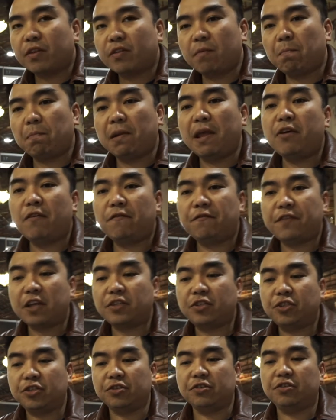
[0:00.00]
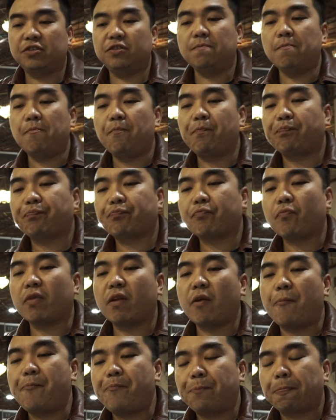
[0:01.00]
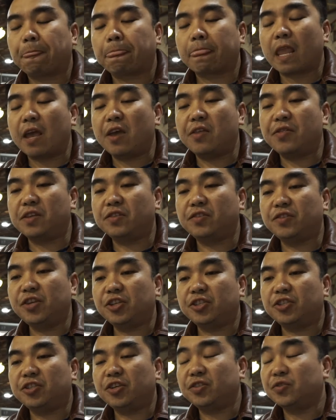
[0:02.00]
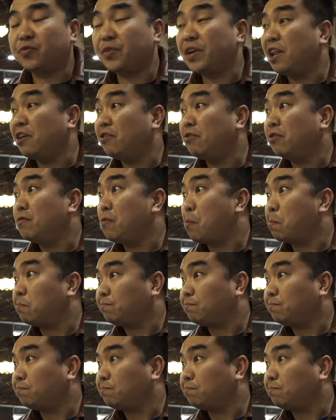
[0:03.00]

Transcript: The play of textures in this dish is really good.